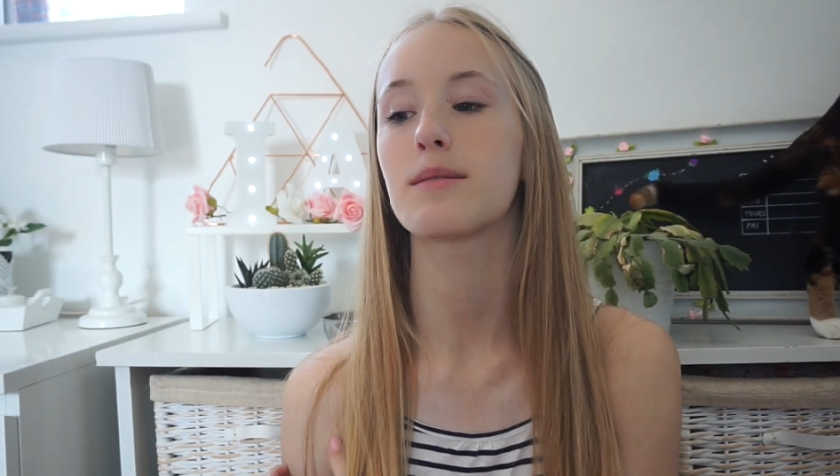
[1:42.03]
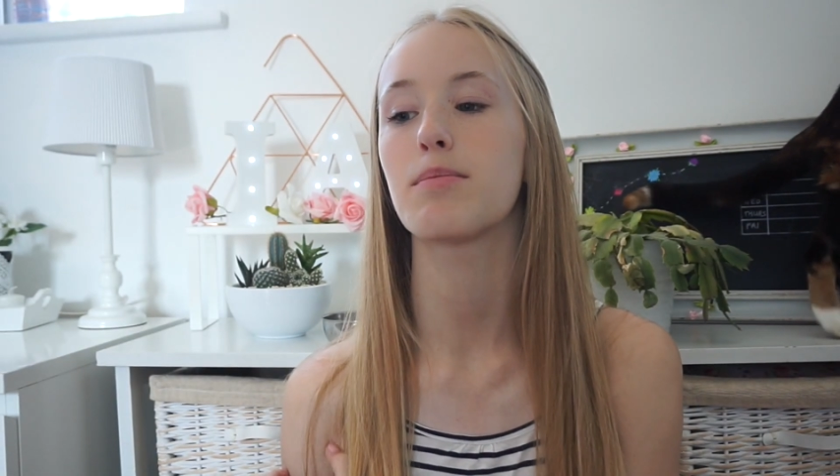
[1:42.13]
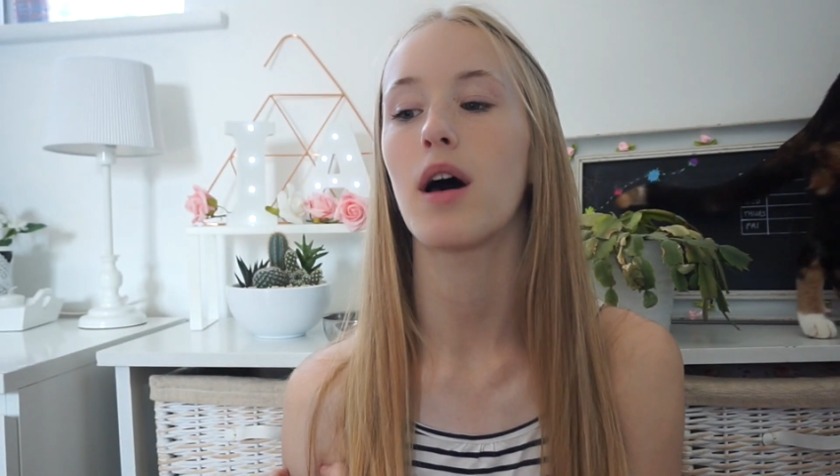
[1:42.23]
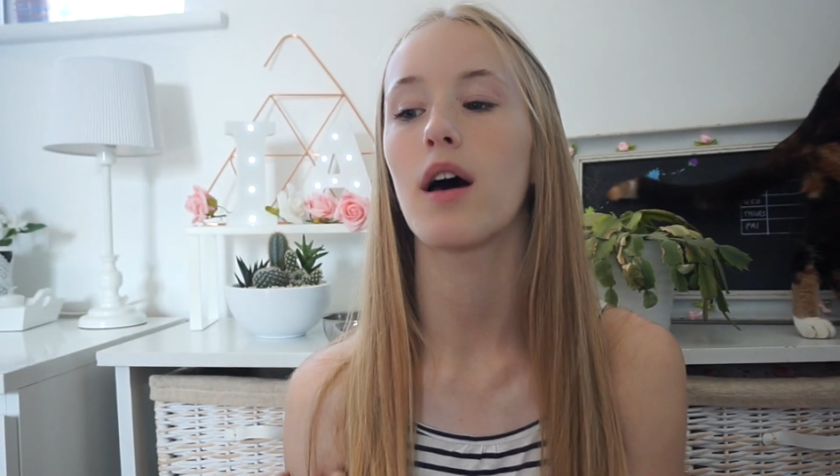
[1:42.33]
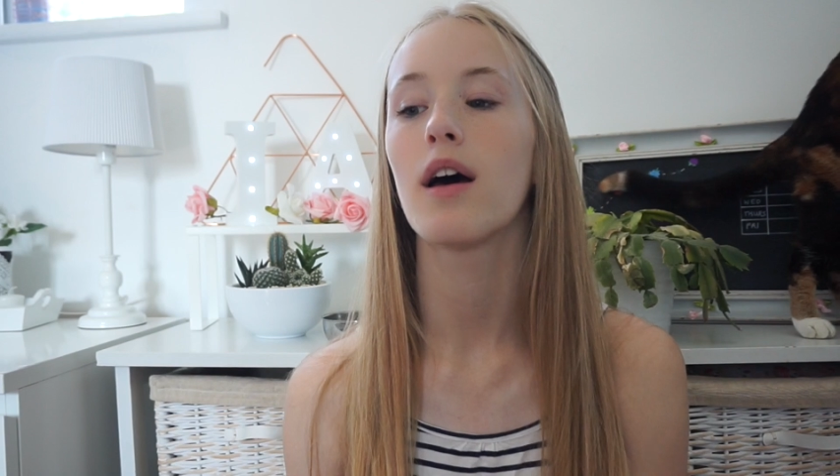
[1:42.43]

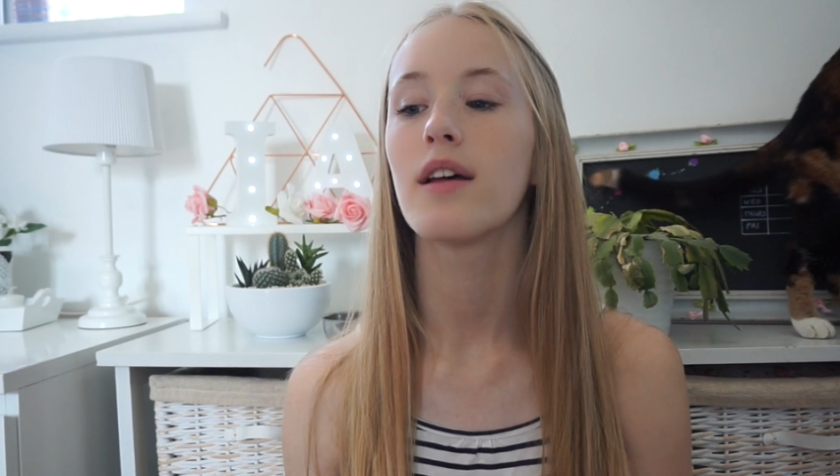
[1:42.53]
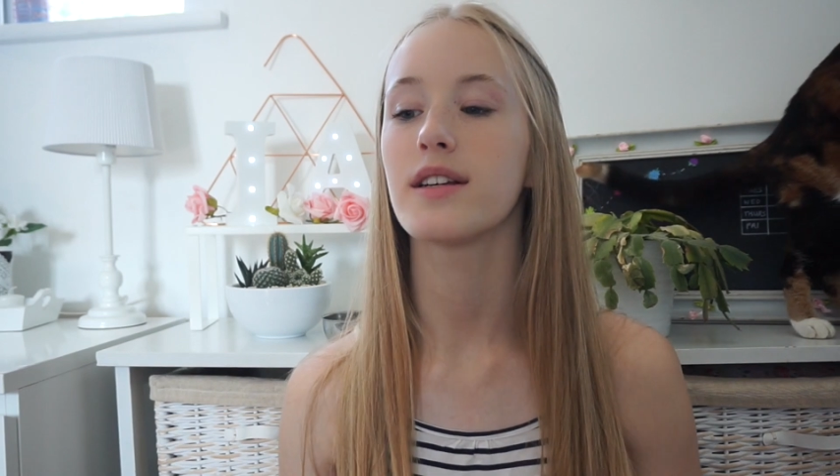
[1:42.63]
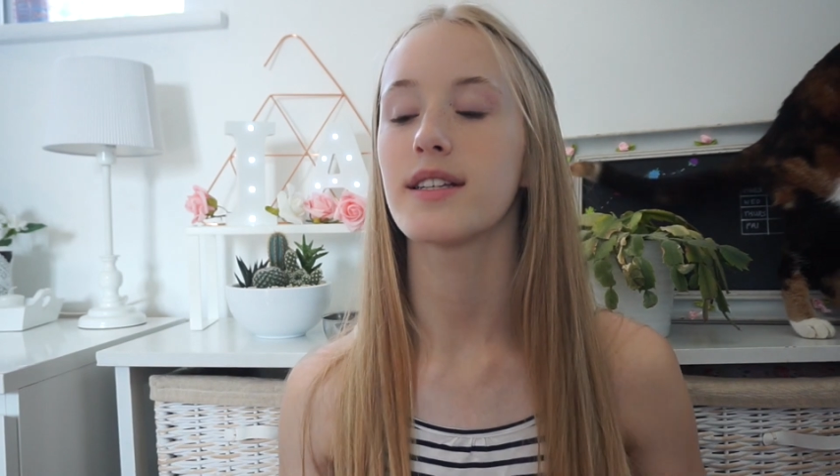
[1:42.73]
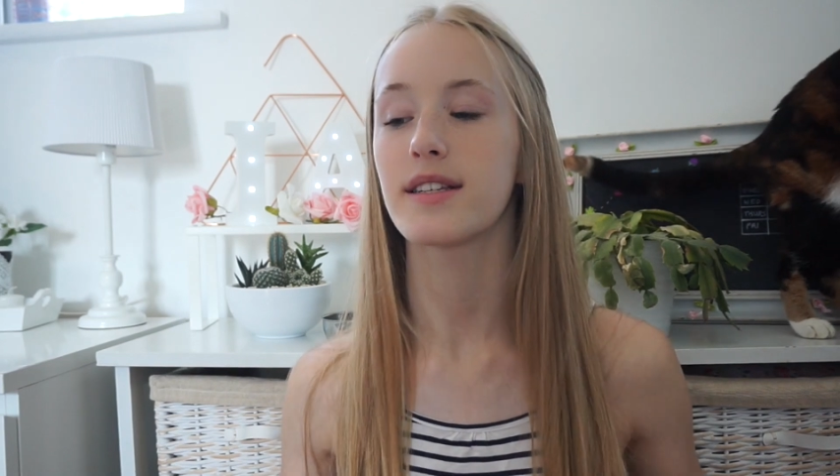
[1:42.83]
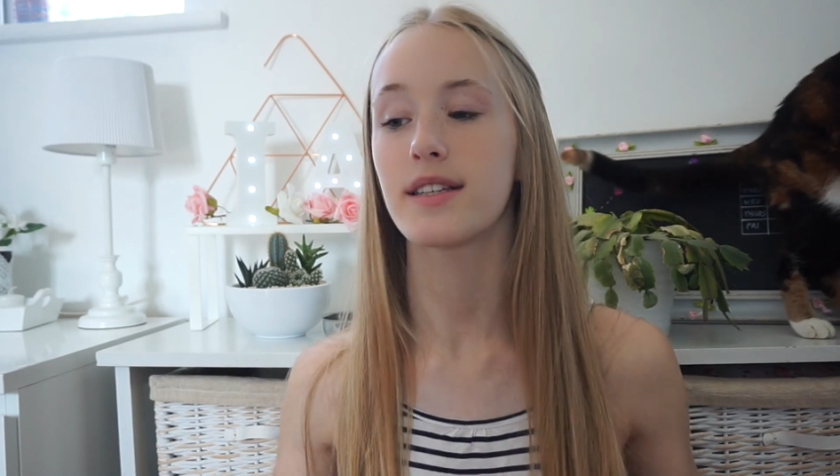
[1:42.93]
but
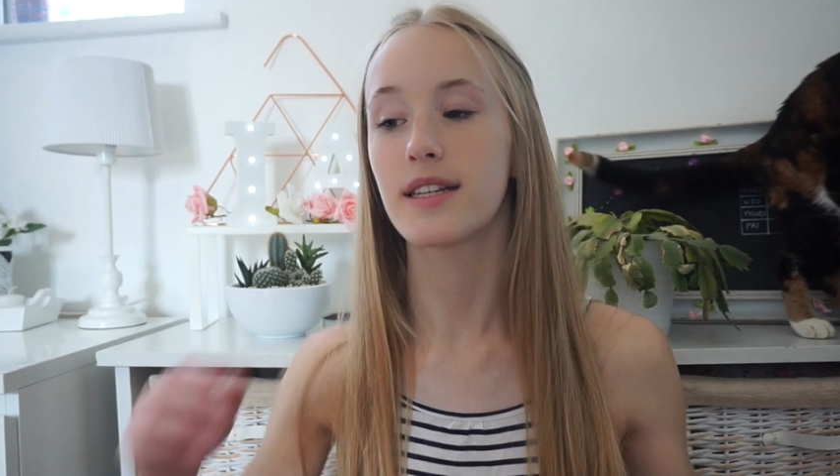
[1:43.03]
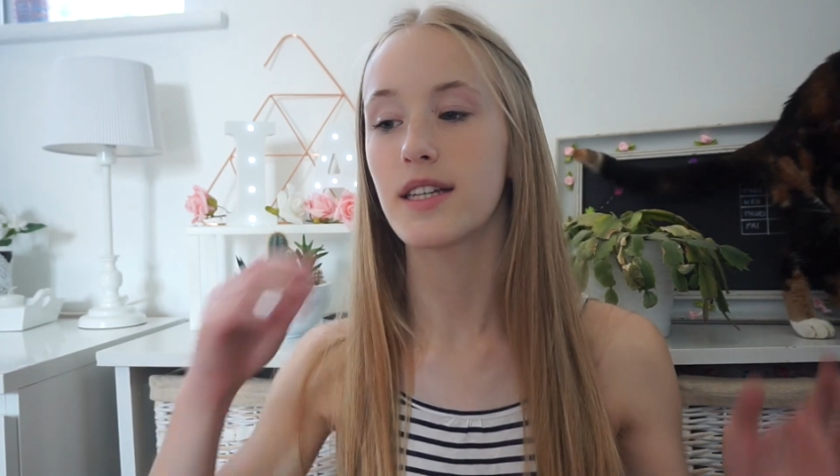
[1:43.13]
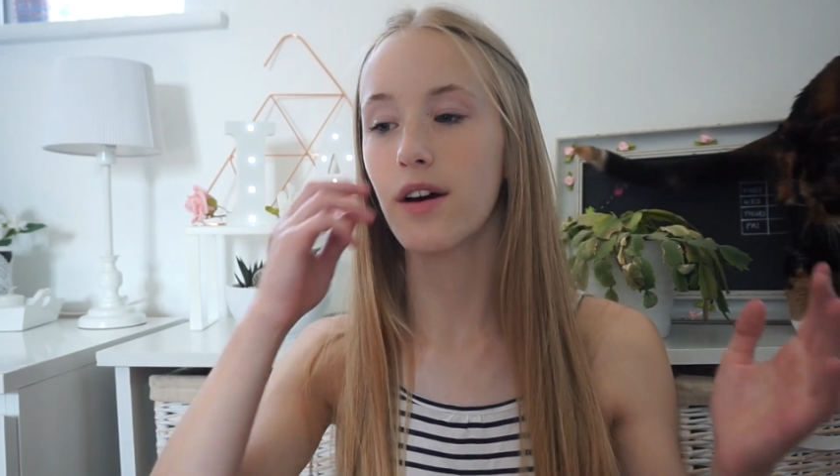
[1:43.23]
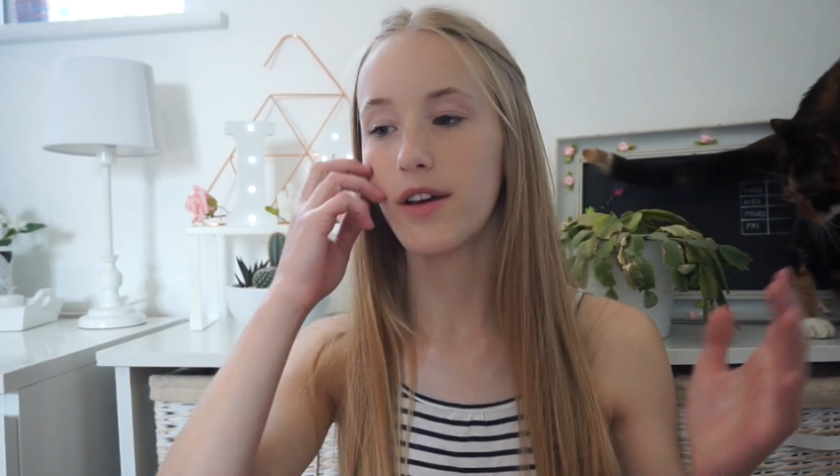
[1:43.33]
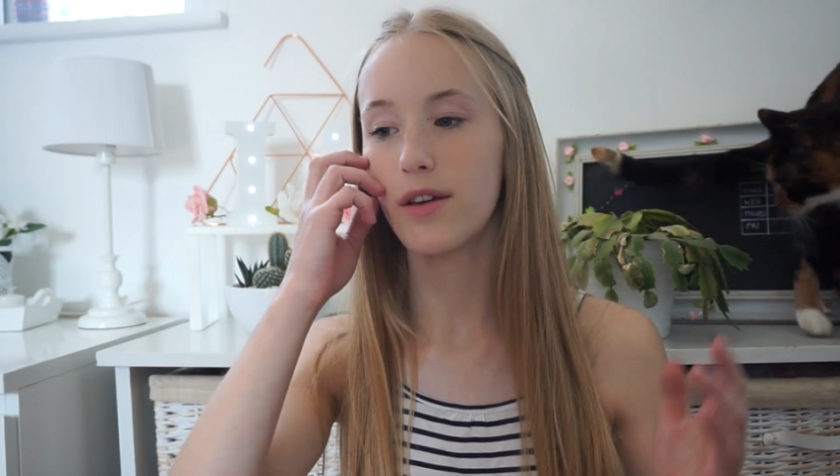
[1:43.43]
this is the
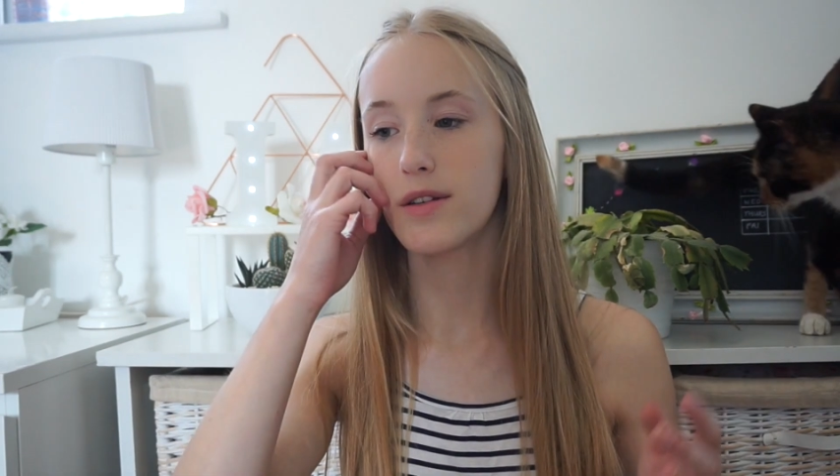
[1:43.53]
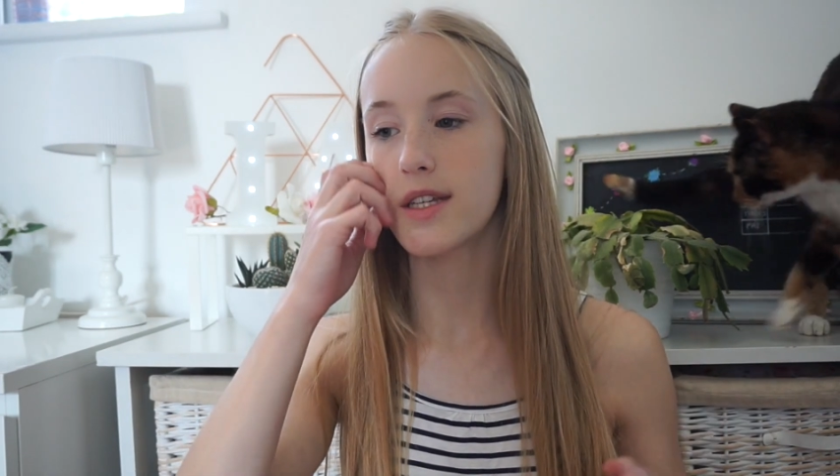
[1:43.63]
setting I use